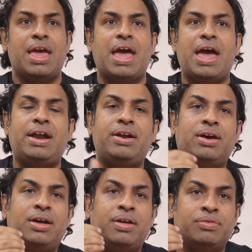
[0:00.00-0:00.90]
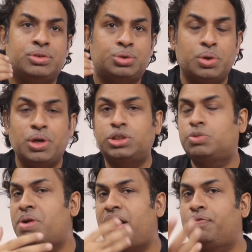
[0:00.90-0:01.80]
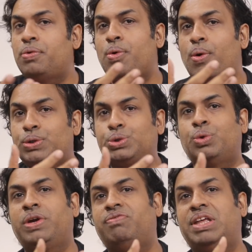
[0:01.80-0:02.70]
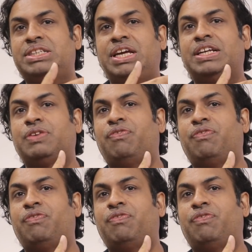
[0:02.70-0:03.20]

And so your smartphone also, if they say it's